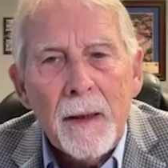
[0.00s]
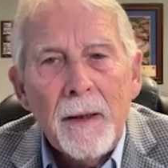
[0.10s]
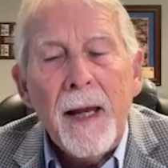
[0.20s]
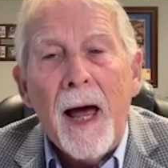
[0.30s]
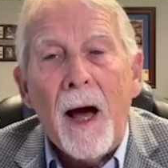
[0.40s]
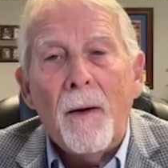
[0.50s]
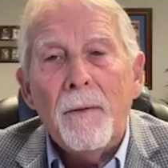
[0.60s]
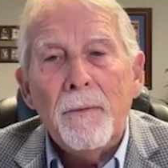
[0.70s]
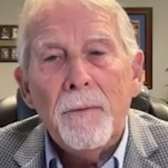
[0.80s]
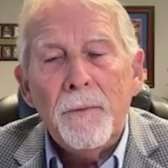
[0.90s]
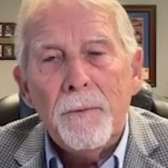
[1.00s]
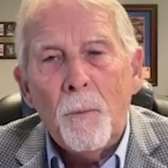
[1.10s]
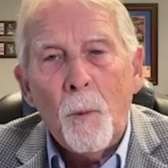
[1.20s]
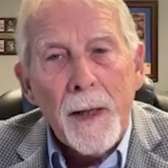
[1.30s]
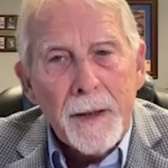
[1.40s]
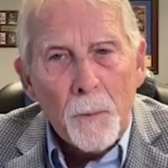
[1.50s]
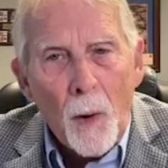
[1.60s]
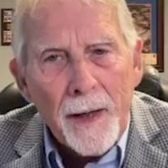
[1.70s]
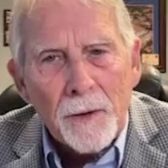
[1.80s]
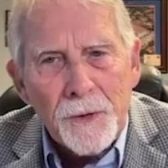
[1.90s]
Now, we could
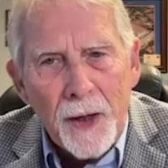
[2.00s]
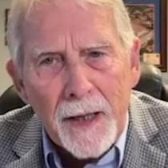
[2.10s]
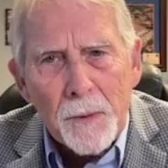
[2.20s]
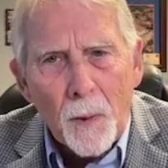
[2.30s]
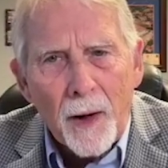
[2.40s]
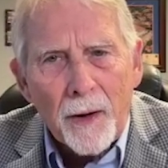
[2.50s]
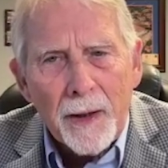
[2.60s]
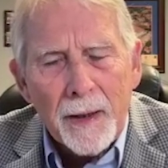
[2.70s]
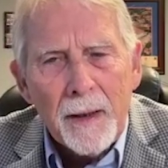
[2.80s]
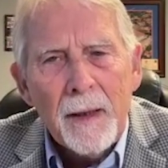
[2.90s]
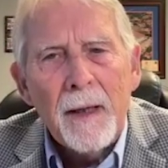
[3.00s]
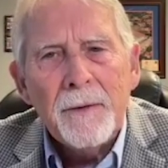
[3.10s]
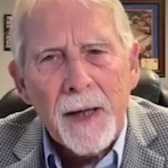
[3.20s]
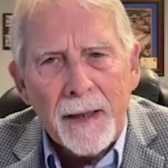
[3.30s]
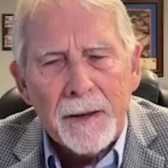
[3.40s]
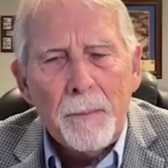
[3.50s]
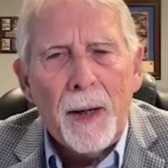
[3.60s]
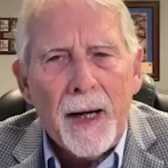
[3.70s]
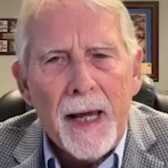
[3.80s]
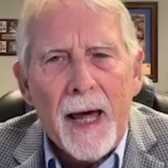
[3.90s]
wait till January, take the
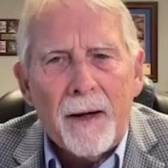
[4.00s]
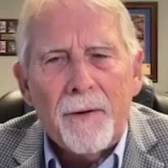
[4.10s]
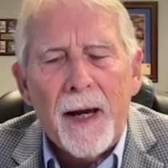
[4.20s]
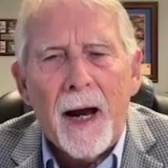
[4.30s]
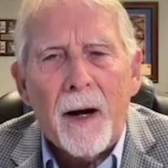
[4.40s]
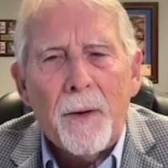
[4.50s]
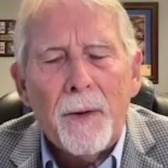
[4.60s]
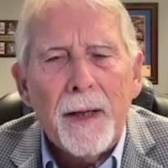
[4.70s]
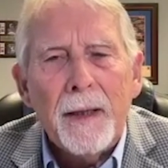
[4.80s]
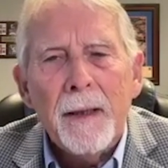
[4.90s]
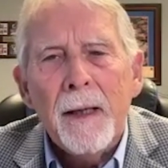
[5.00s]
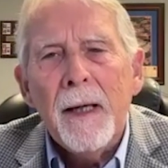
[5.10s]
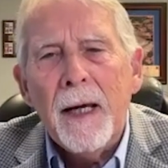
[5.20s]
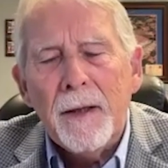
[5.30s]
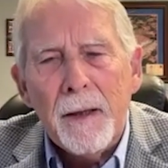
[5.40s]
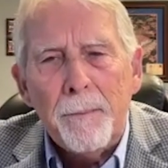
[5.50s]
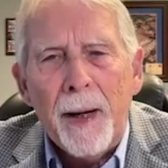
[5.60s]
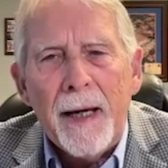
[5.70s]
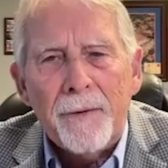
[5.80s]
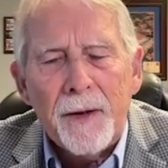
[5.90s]
money out of the IRA, and then
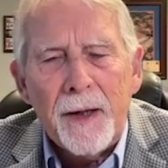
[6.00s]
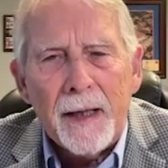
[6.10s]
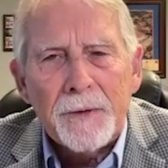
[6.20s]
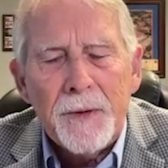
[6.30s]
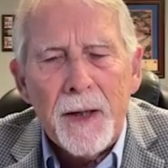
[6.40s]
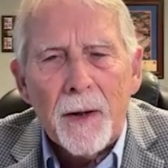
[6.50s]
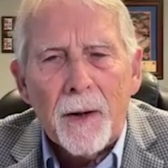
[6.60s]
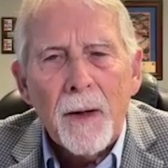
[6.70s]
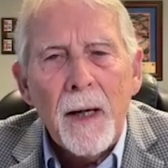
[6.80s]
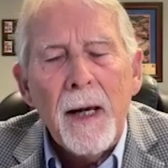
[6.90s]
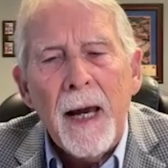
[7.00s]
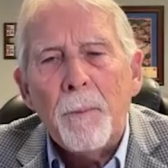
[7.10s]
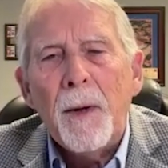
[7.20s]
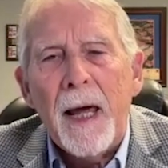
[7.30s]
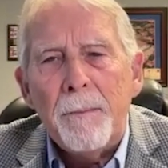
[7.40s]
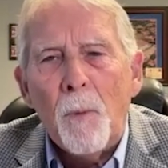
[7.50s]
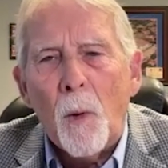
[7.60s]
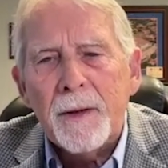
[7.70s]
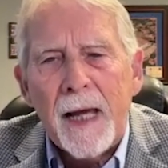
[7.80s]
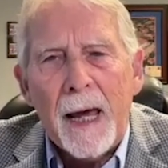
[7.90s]
pay it the next year. And we had
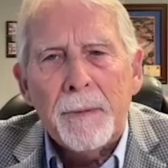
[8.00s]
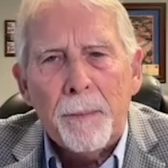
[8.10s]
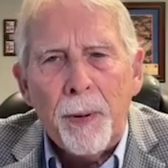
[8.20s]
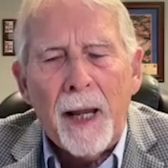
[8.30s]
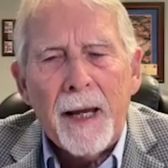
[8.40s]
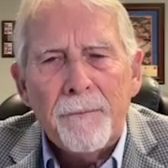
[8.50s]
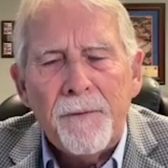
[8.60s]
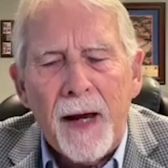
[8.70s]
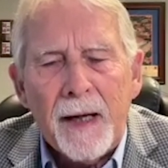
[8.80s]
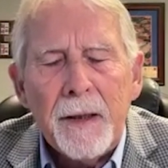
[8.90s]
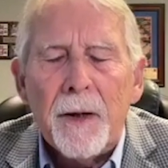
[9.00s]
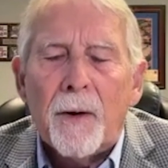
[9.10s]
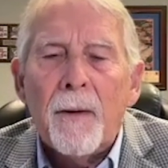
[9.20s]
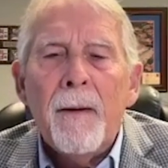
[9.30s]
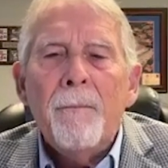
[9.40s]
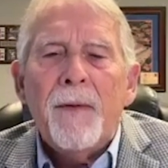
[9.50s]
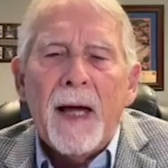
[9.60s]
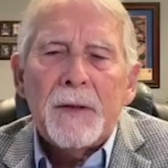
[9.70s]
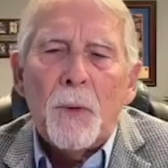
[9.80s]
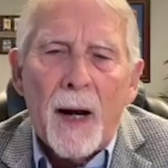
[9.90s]
more time to plan that year.
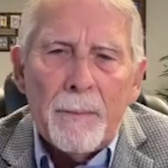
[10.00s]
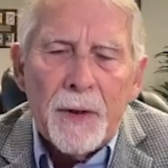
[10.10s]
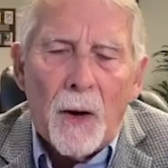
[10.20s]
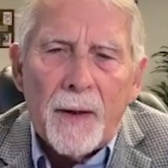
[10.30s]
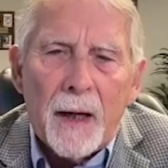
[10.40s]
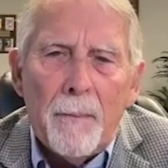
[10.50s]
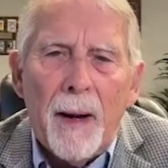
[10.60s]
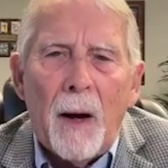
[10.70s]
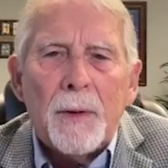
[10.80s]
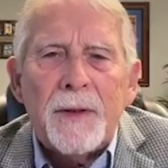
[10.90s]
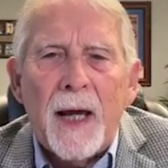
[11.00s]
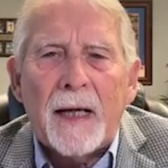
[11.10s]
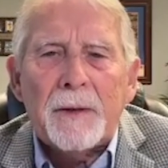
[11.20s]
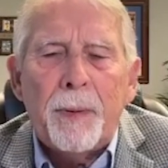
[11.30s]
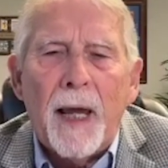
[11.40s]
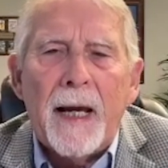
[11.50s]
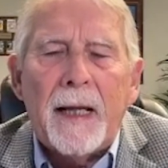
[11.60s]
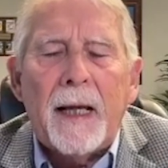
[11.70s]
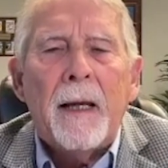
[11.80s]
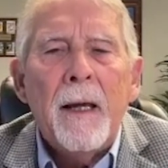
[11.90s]
That's what I'm talking about with tax
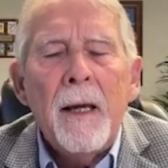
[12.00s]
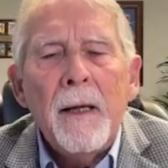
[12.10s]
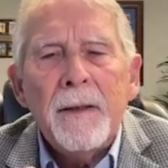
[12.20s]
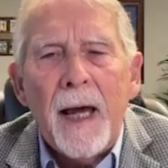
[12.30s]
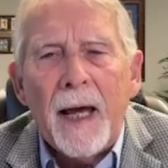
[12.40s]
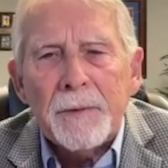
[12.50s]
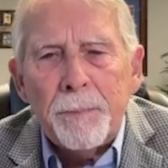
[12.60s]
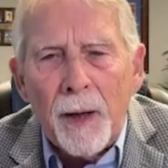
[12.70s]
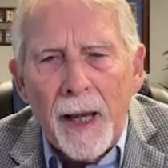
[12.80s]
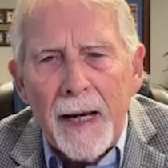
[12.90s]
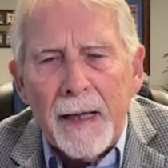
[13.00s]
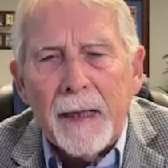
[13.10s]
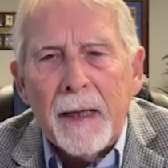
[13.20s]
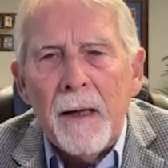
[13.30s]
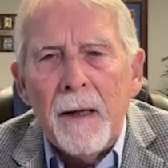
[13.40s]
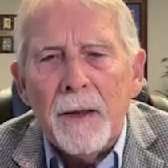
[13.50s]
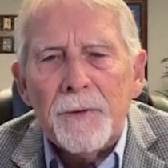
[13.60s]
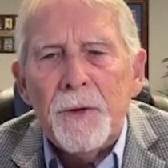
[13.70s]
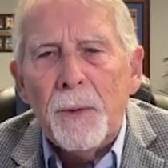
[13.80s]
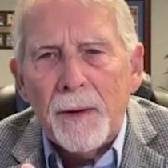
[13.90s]
planning. Tax planning is
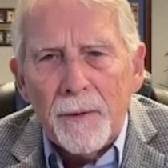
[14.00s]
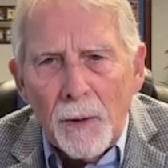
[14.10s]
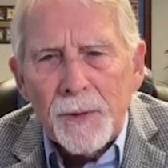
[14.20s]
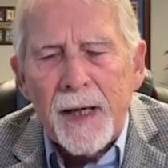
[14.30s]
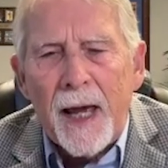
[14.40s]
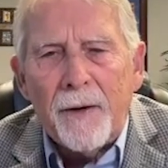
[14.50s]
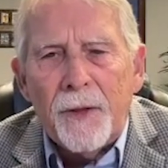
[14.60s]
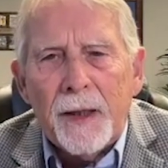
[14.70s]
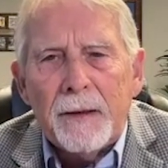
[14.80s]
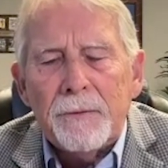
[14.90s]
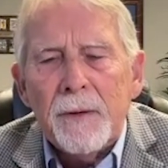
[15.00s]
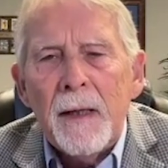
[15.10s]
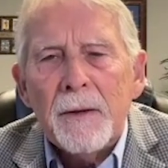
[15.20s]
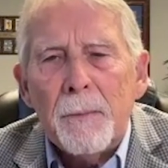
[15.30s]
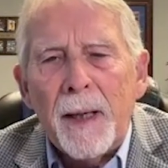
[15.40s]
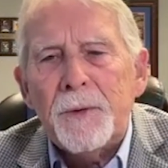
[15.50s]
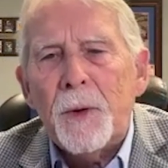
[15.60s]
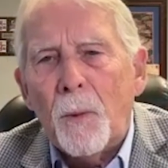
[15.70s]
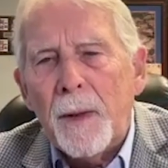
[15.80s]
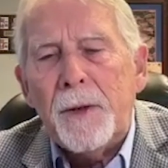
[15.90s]
doing those kind of things to make
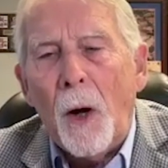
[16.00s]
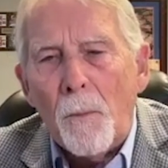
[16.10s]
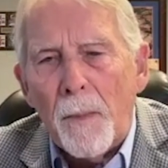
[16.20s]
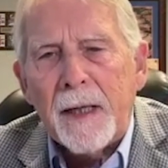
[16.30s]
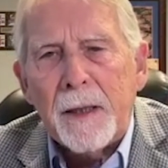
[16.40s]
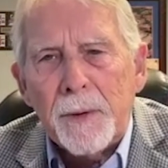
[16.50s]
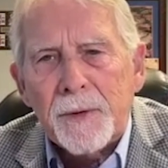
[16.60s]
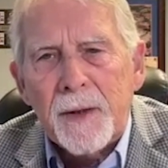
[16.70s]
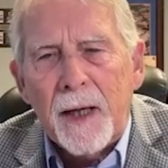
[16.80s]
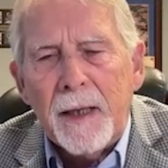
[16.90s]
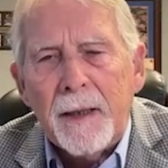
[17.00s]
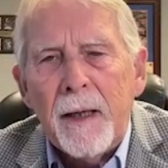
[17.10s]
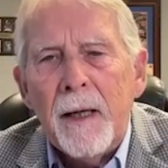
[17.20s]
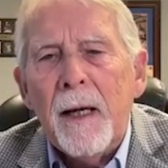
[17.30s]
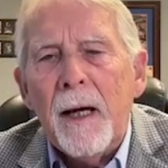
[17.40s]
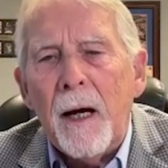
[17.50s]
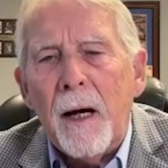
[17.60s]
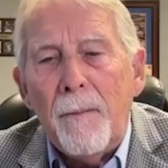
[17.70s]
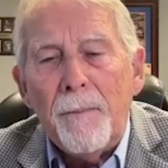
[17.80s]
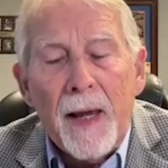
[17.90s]
sure we don't make a mistake,
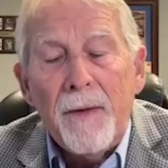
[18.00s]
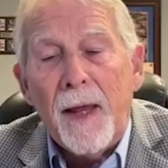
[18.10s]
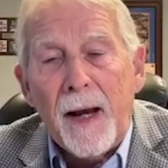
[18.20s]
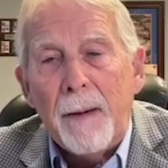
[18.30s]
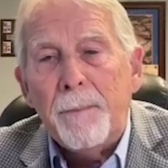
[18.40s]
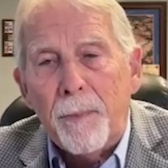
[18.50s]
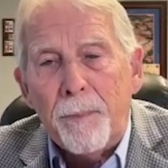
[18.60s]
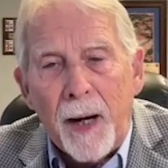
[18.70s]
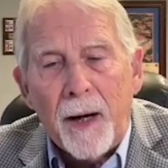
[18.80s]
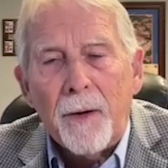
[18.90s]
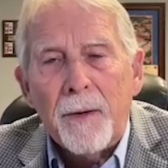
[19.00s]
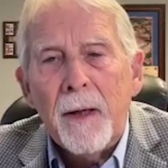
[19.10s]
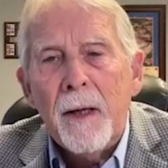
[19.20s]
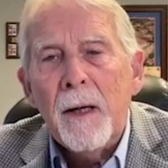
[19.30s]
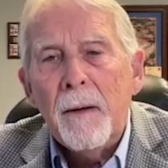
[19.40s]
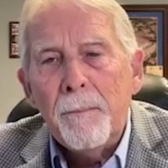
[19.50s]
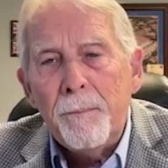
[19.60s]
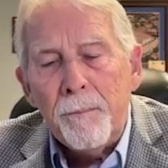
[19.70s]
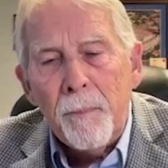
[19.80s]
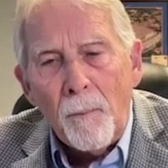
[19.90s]
and that I'm prepared
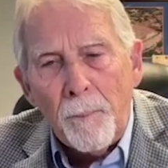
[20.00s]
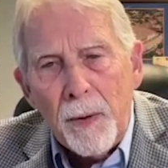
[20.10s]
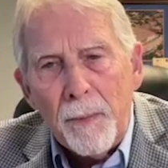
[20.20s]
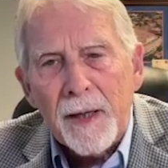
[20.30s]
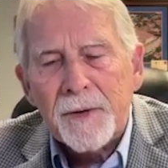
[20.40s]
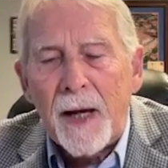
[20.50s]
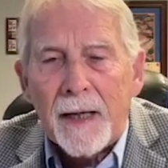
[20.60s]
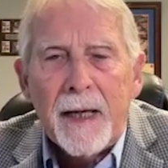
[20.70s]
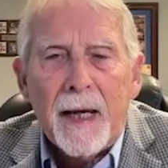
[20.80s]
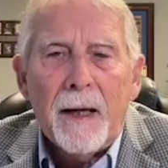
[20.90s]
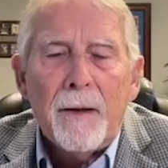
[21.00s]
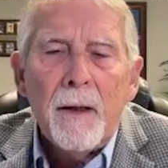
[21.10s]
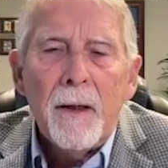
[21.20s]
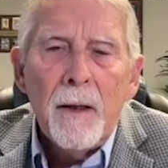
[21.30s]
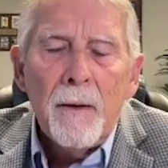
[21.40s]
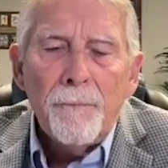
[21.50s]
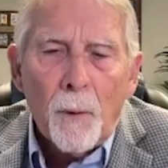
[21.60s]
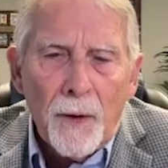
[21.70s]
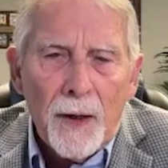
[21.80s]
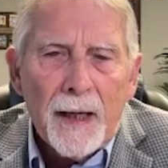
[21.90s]
the best I can
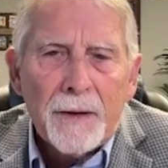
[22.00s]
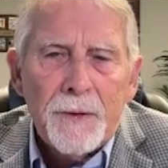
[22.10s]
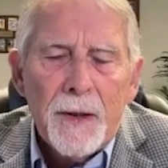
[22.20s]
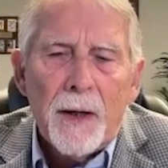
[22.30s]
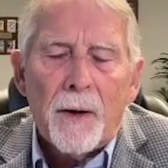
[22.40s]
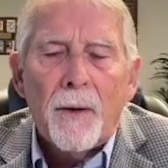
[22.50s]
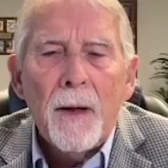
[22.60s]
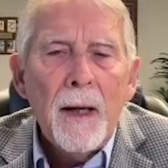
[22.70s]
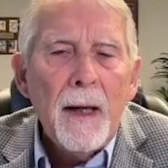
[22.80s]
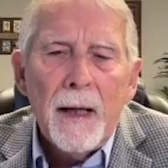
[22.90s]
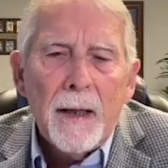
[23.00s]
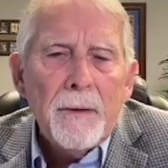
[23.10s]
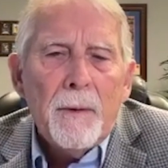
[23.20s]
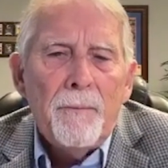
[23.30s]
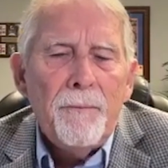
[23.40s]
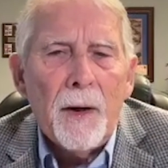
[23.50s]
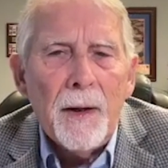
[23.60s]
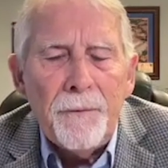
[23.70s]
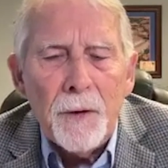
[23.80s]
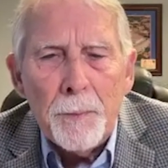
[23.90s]
for the next year. And
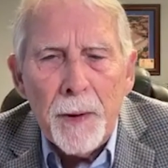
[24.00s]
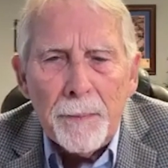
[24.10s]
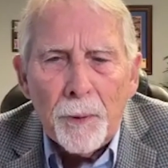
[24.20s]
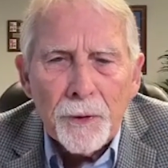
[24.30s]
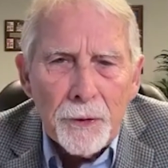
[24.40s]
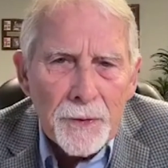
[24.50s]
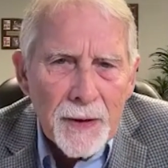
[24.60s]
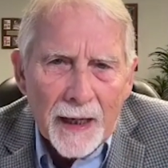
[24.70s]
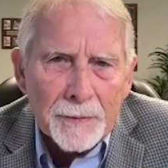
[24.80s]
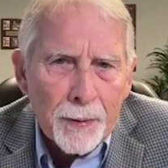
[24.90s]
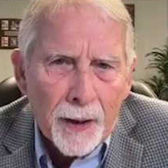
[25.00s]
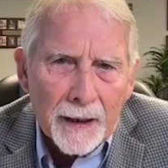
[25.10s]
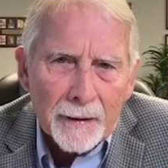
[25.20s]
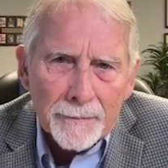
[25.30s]
very few people do tax planning.